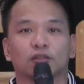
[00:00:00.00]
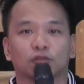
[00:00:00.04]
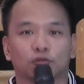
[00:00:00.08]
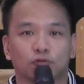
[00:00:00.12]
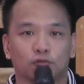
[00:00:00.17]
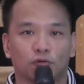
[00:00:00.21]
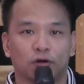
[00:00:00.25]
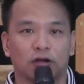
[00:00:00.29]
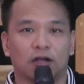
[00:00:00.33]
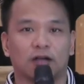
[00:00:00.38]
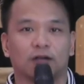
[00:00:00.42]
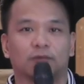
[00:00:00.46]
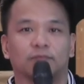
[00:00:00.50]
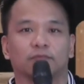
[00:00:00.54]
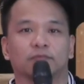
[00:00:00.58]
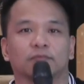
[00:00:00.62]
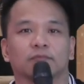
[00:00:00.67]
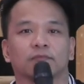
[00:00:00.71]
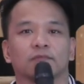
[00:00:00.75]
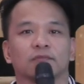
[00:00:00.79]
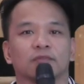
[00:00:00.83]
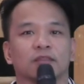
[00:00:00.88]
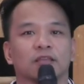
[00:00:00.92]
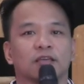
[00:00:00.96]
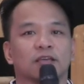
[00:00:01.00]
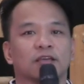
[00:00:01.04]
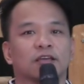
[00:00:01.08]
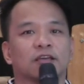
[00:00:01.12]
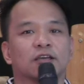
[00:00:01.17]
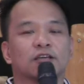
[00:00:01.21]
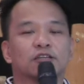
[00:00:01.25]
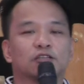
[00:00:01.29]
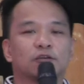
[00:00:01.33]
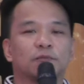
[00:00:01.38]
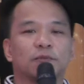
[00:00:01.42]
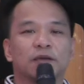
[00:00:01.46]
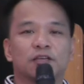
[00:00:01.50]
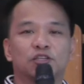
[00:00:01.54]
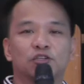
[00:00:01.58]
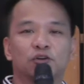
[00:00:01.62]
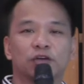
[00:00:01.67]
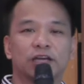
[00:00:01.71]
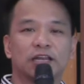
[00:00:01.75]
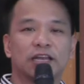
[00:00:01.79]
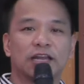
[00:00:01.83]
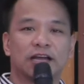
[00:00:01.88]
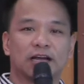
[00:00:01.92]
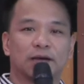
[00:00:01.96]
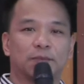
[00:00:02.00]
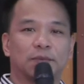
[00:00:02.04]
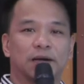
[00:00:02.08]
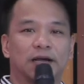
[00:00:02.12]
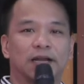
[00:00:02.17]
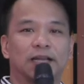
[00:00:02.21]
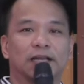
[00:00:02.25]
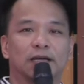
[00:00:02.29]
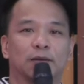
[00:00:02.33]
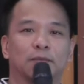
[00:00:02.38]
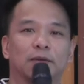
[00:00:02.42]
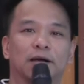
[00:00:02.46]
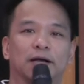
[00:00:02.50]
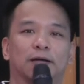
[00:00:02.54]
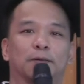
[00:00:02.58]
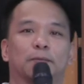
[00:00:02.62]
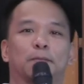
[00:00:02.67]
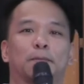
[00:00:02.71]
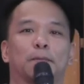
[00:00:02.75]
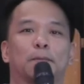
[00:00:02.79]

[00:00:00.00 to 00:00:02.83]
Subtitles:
to come. So medyo kinakabahan ka ba?